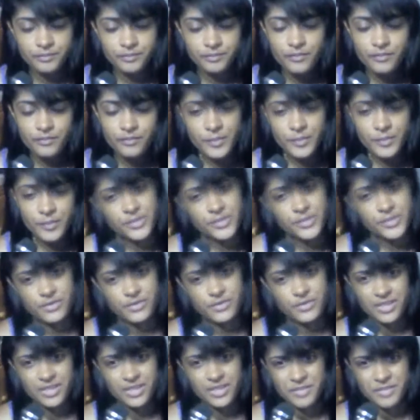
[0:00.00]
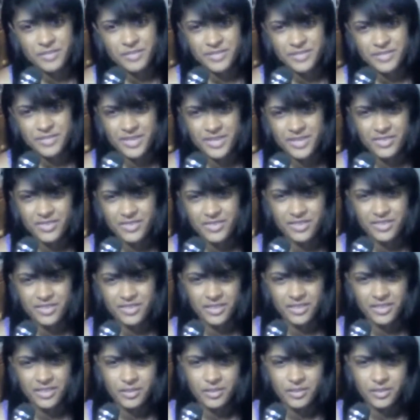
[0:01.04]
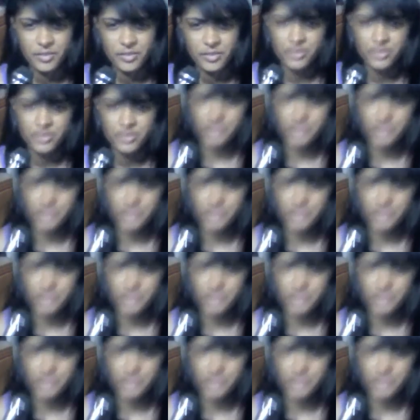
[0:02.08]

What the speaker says: Plus it really makes me angry that people do this.